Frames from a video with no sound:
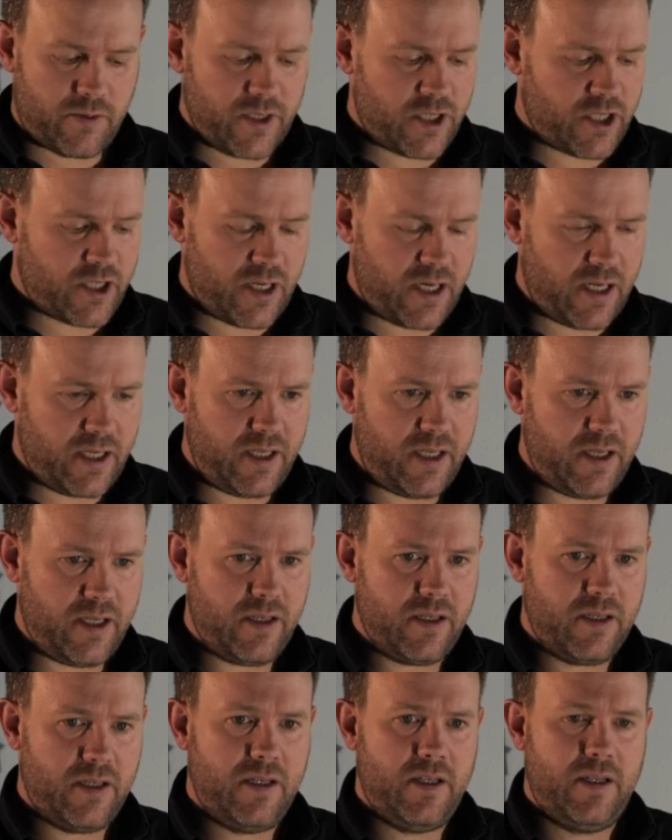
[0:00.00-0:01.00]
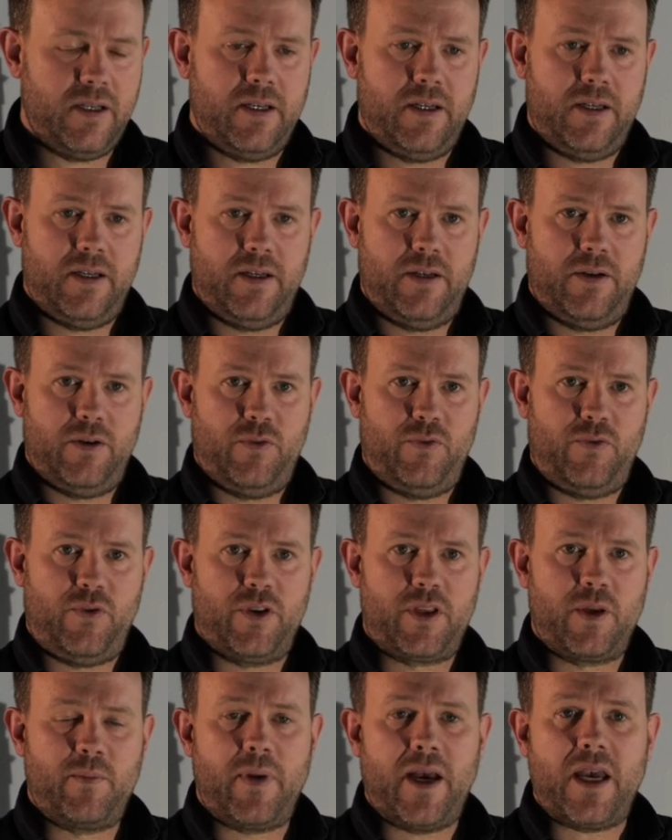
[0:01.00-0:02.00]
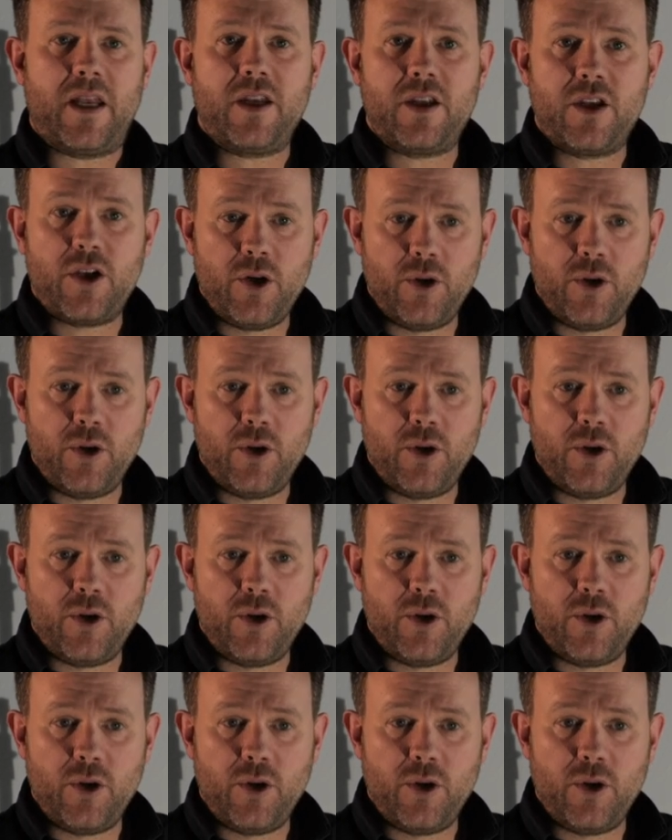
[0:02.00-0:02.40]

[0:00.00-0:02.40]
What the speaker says: originally for the main